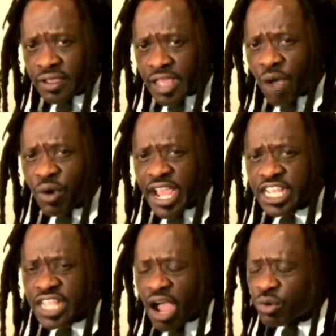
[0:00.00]

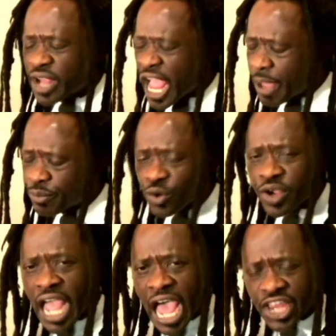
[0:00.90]
I will help you,
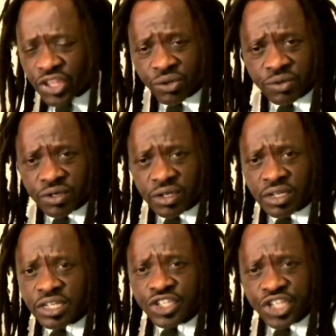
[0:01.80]
guide you,
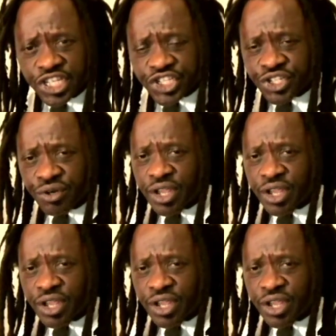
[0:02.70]
teach you